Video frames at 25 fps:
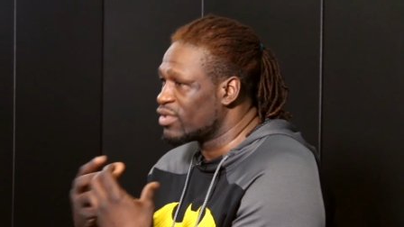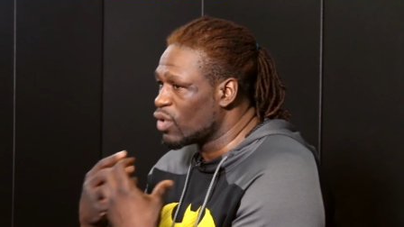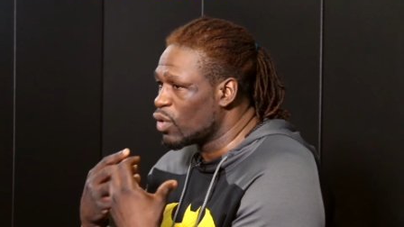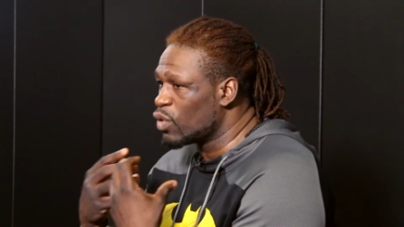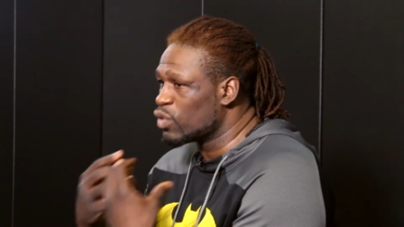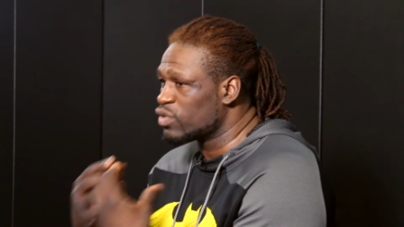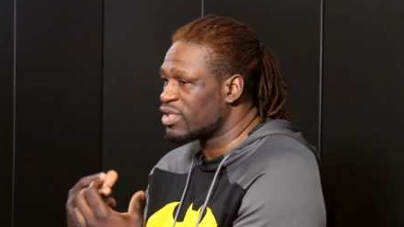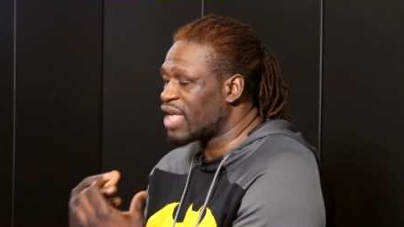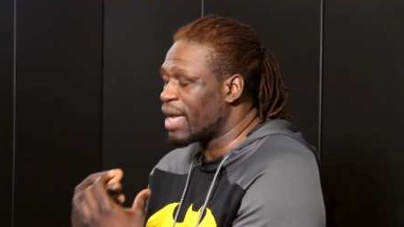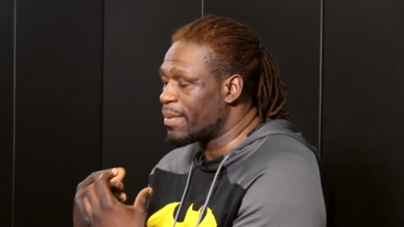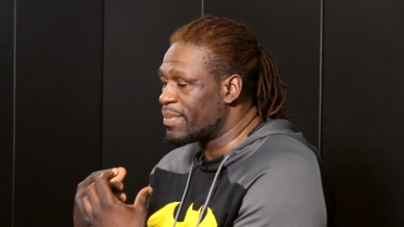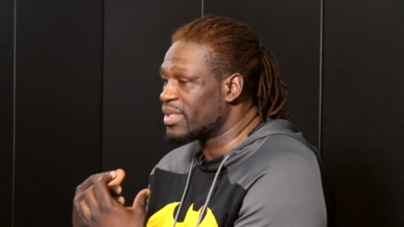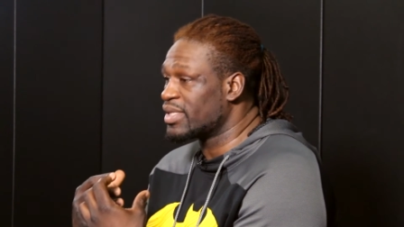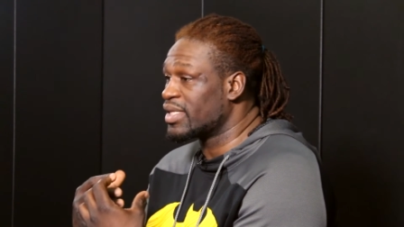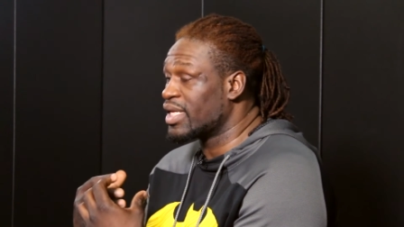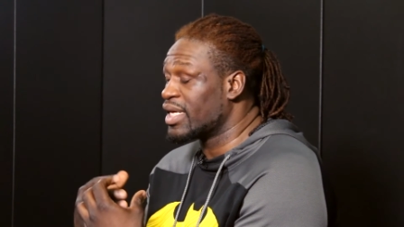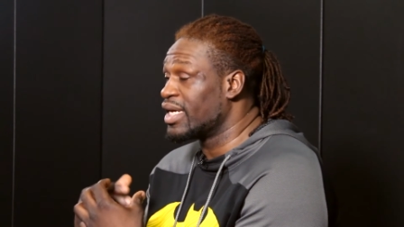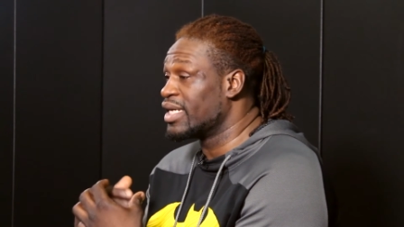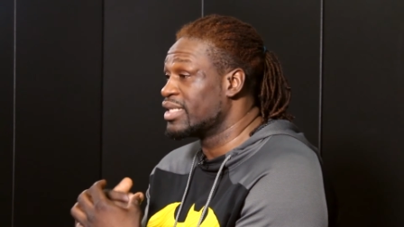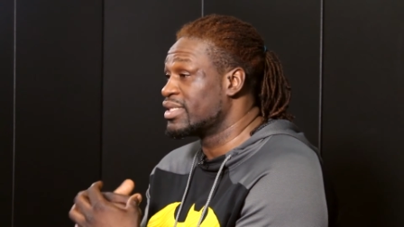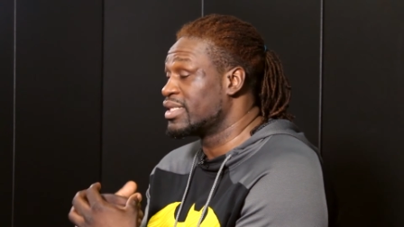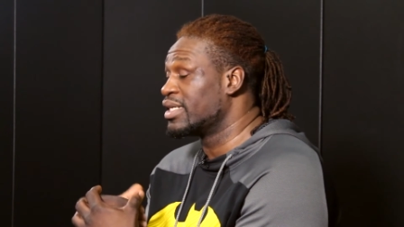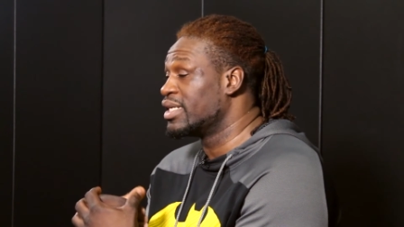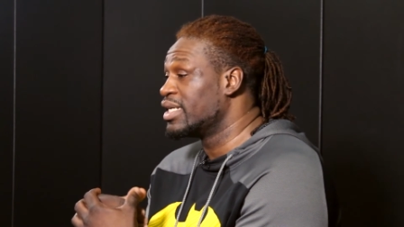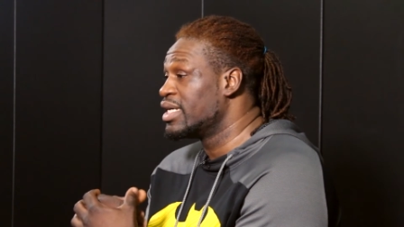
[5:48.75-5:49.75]
those type of
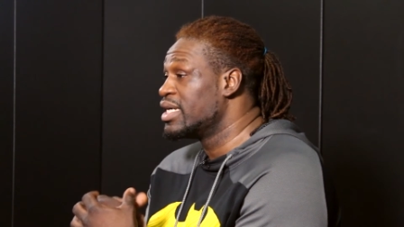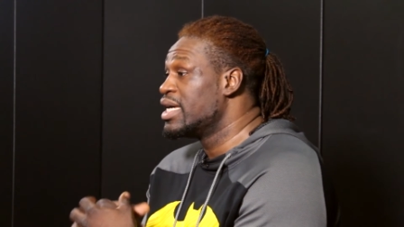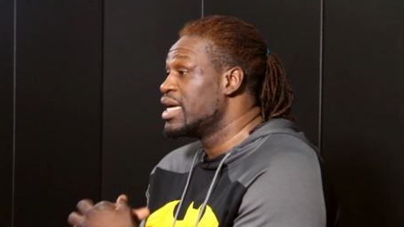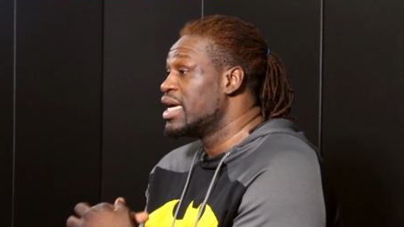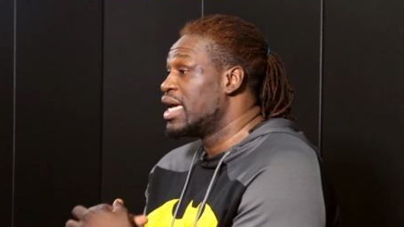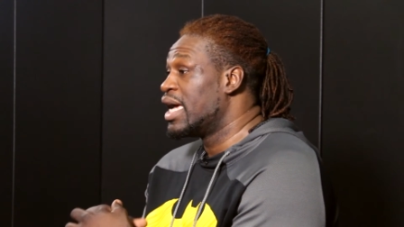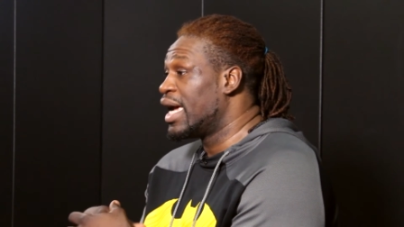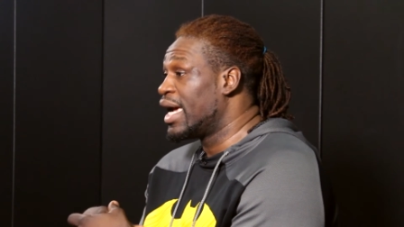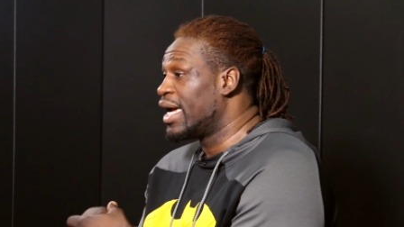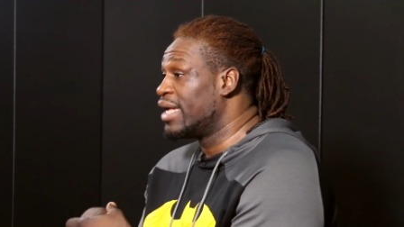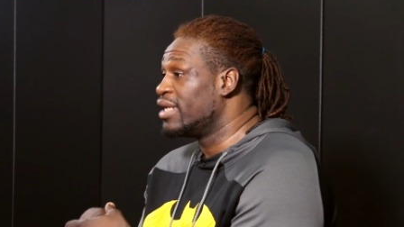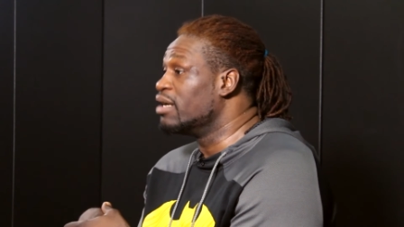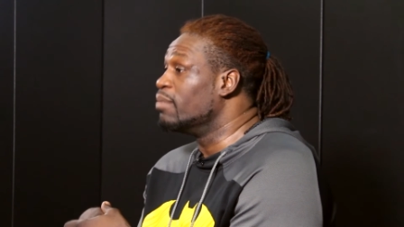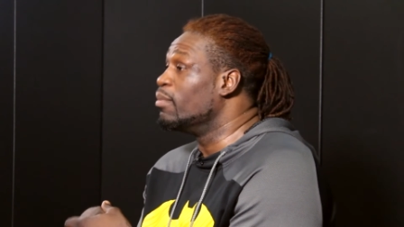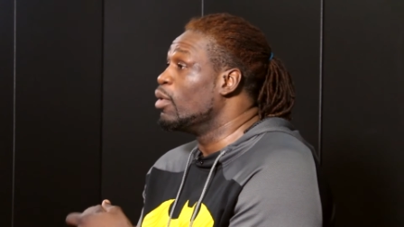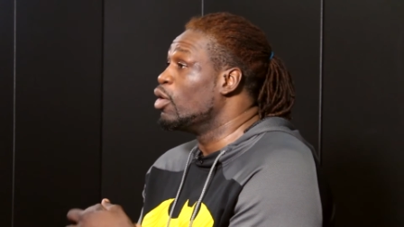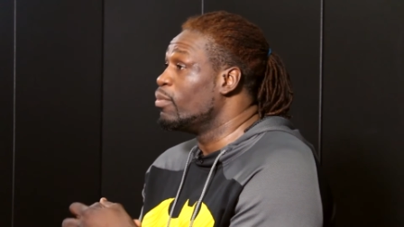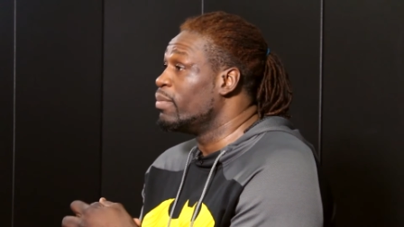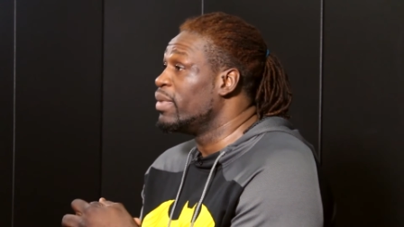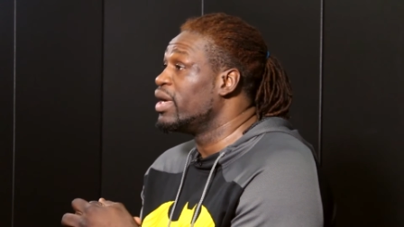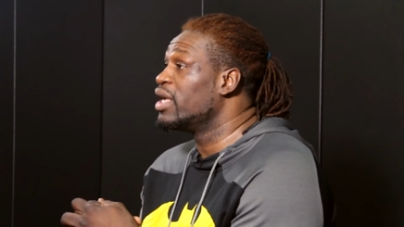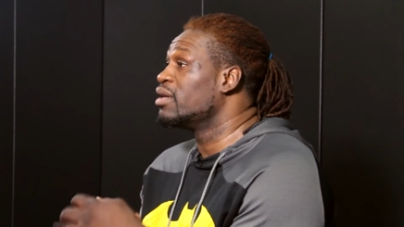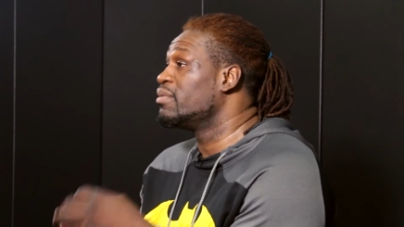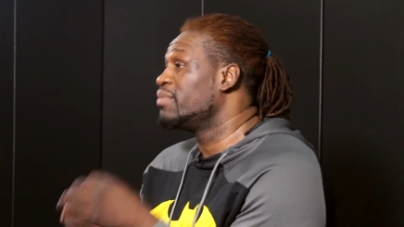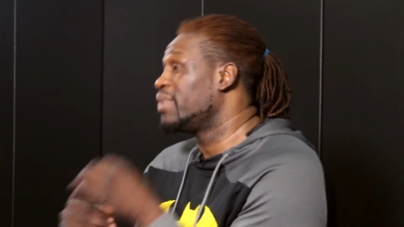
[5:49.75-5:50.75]
things, and the
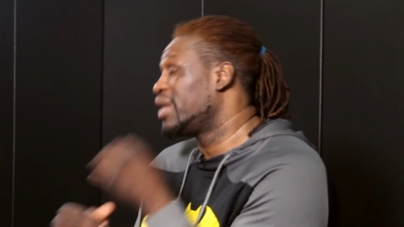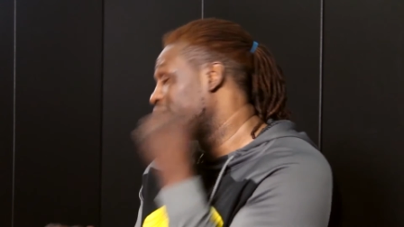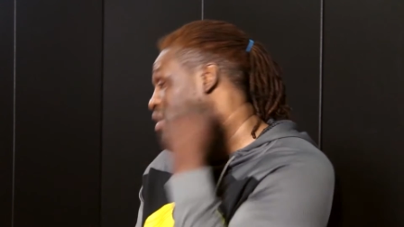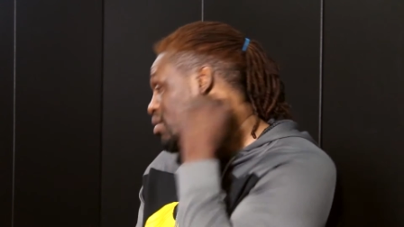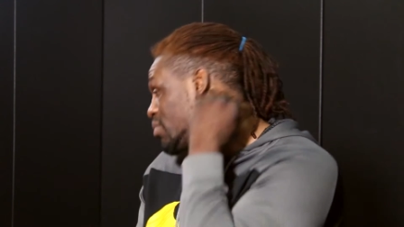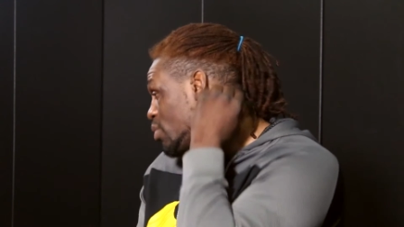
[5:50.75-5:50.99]
momentum, man.